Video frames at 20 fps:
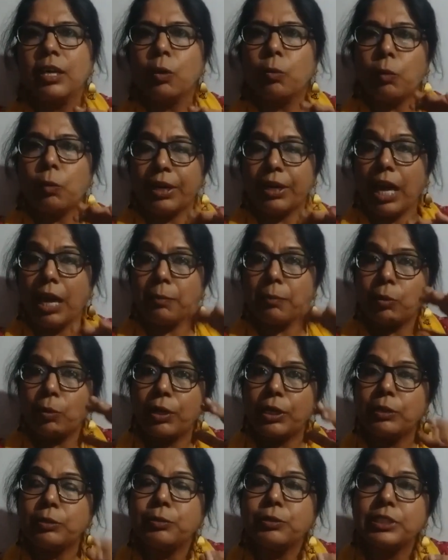What I am
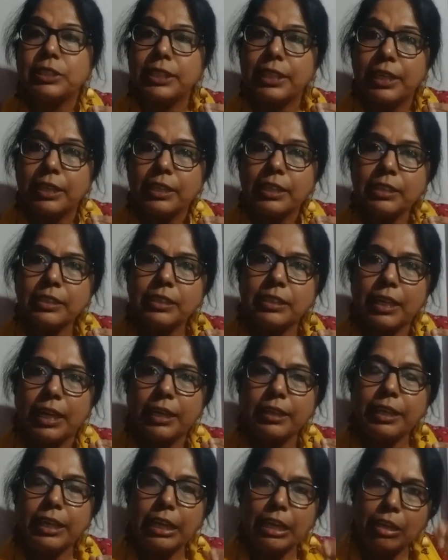going to say is
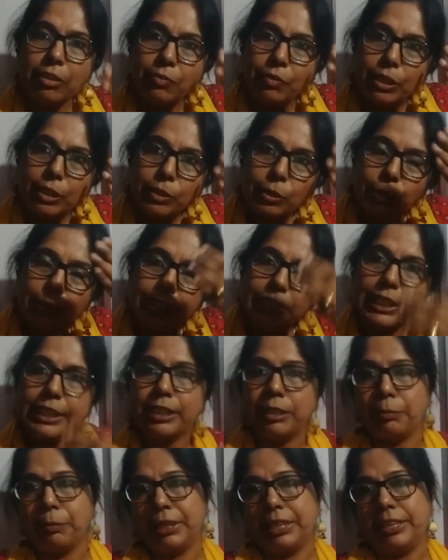that even though
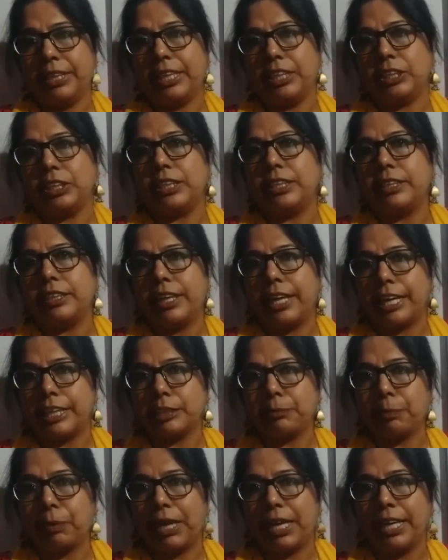sedimentation
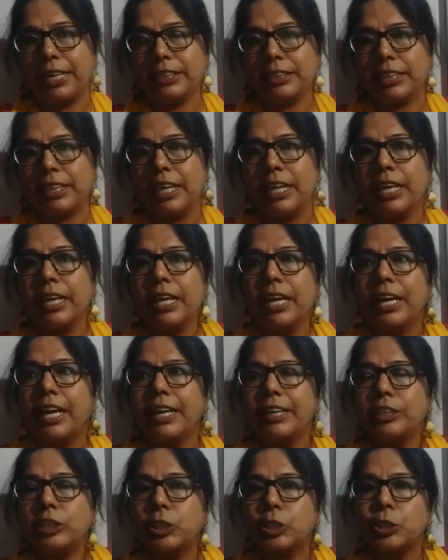takes place,
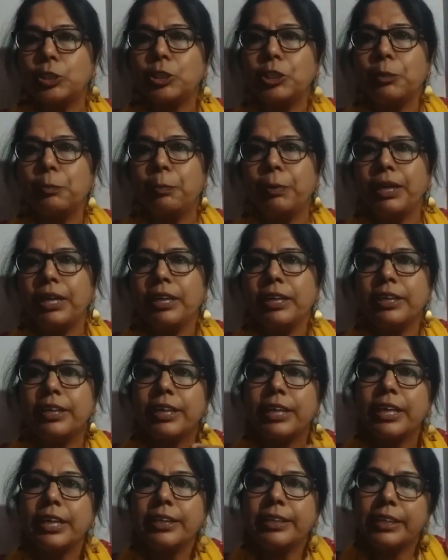it should be
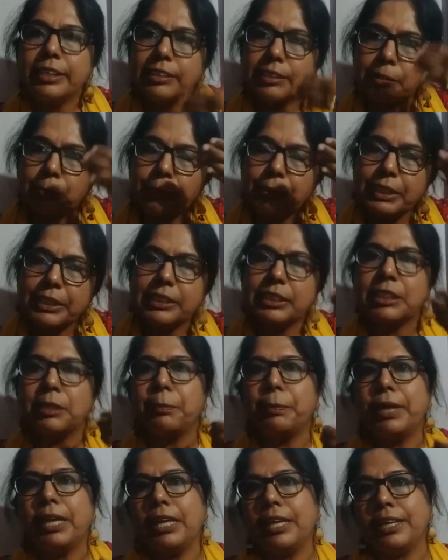
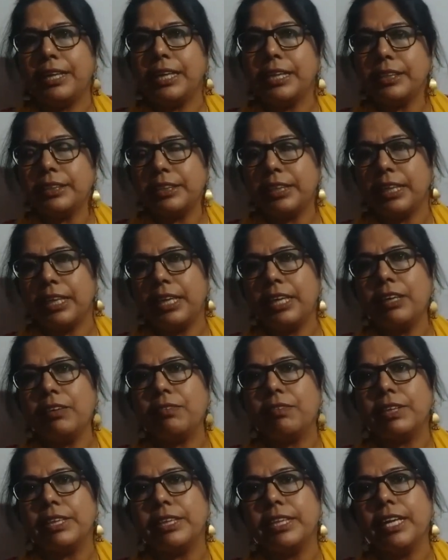redispersible easily
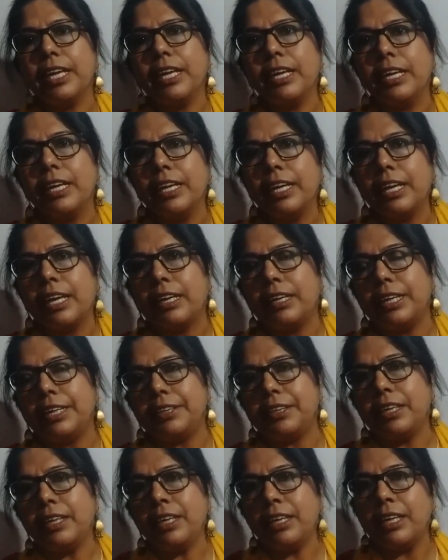with a
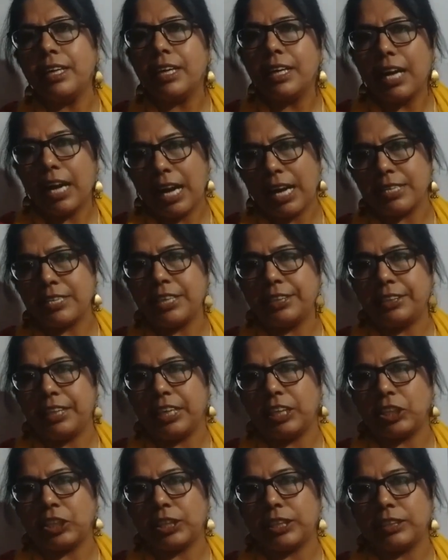little
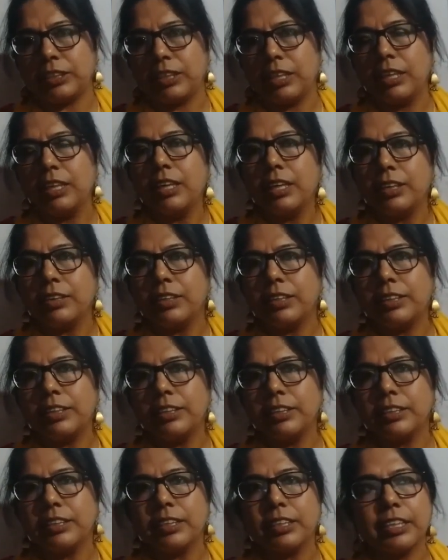agitation. That
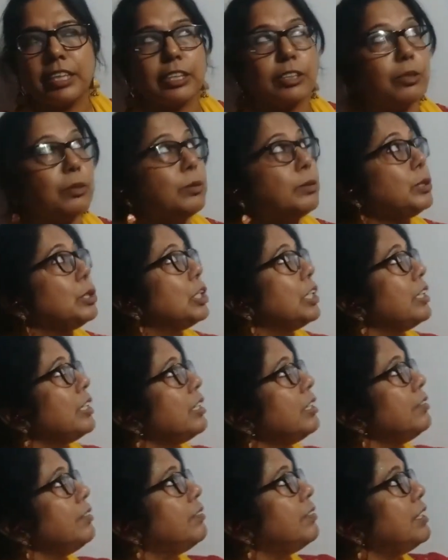is the conclusion
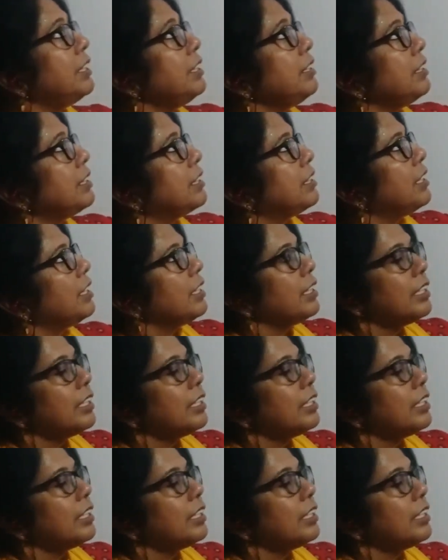of this